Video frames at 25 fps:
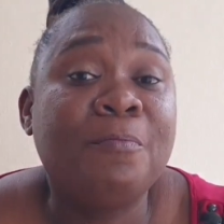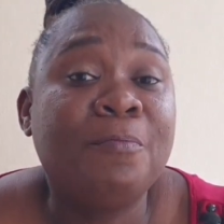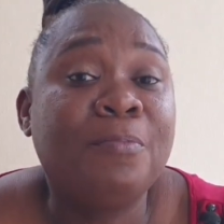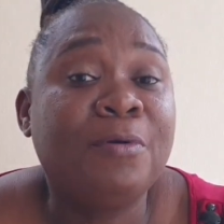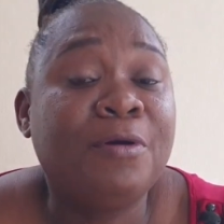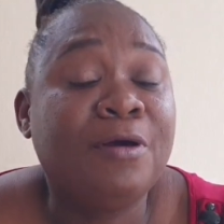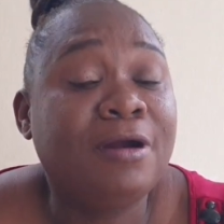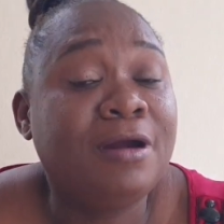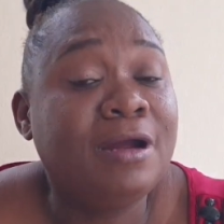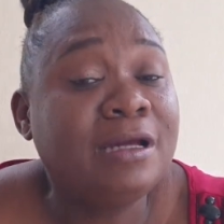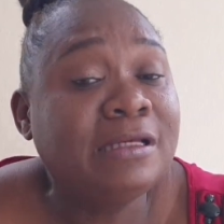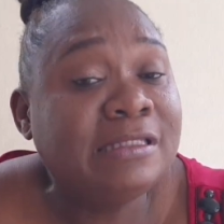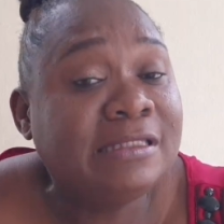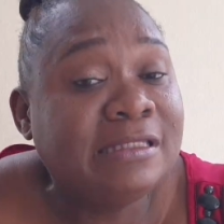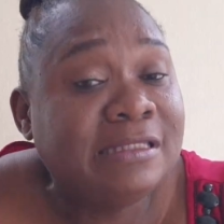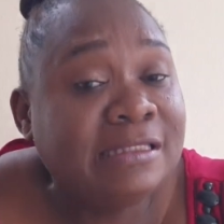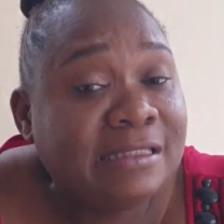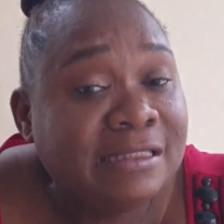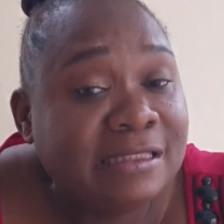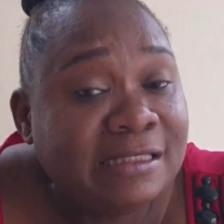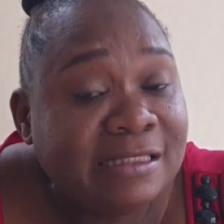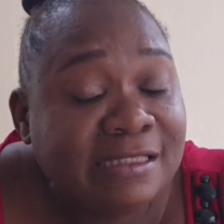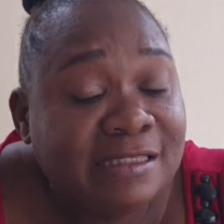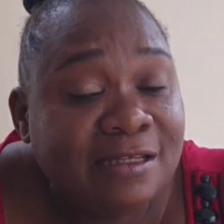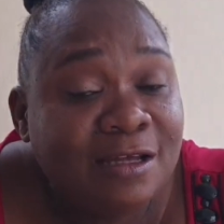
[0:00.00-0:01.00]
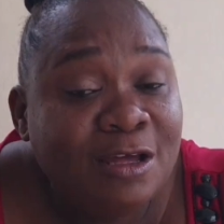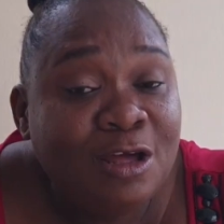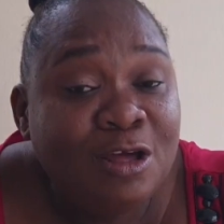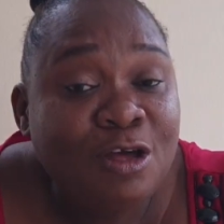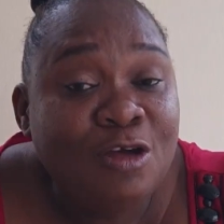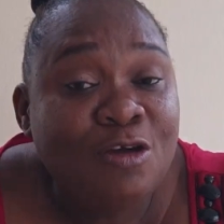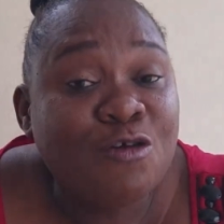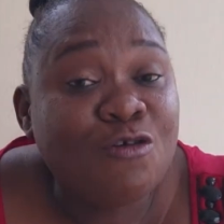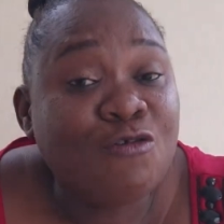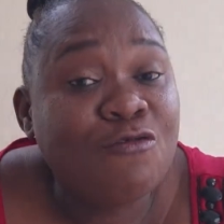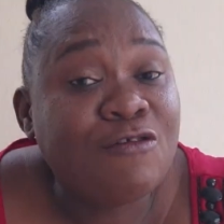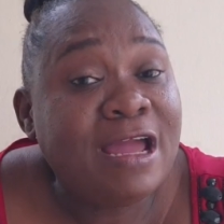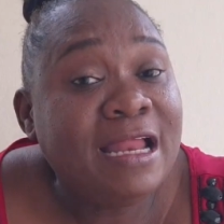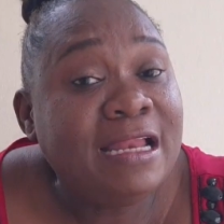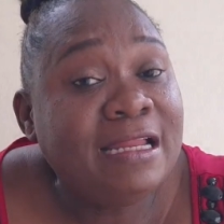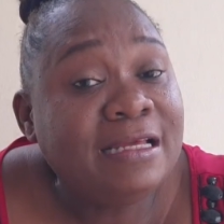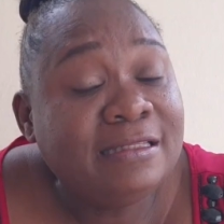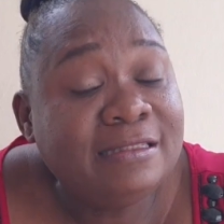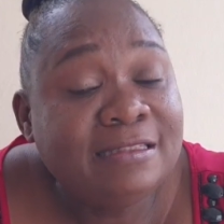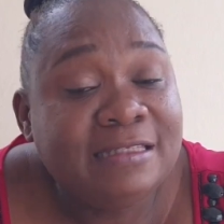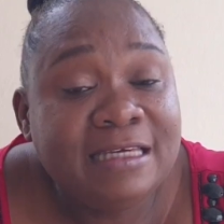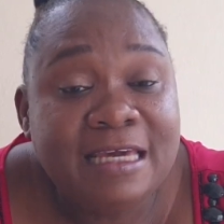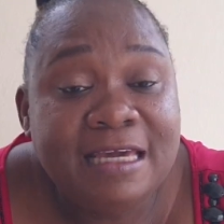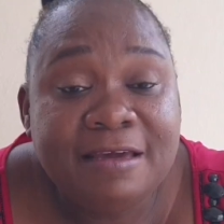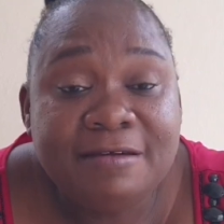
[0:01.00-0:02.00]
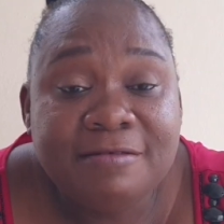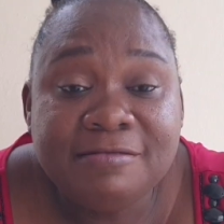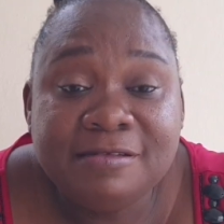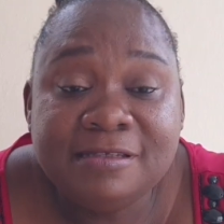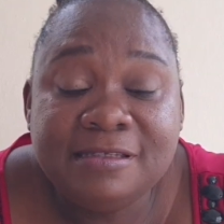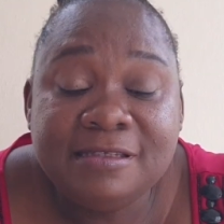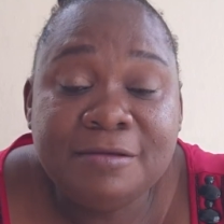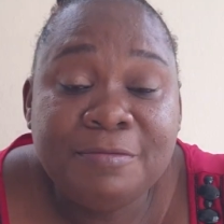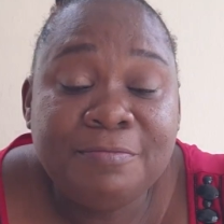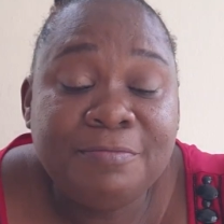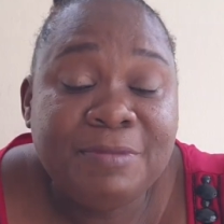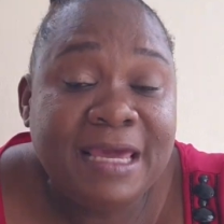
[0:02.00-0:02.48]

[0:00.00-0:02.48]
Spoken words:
person's relatives,